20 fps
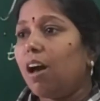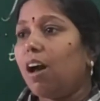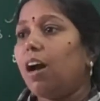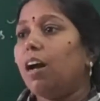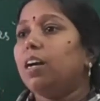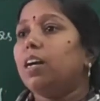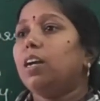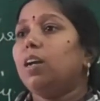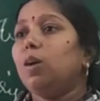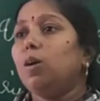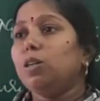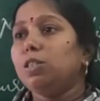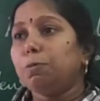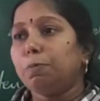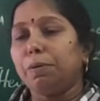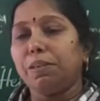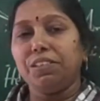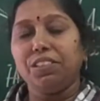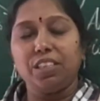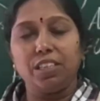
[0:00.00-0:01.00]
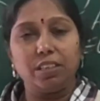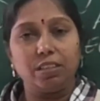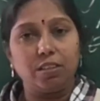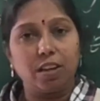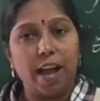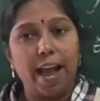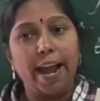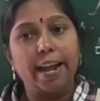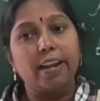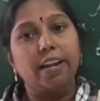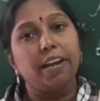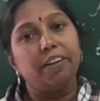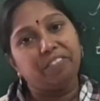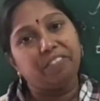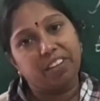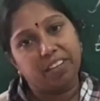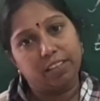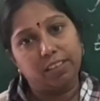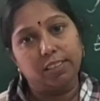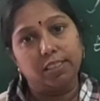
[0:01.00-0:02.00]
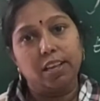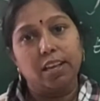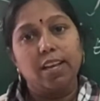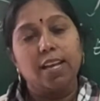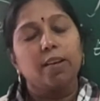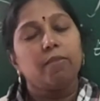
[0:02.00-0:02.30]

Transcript: a close person had left us.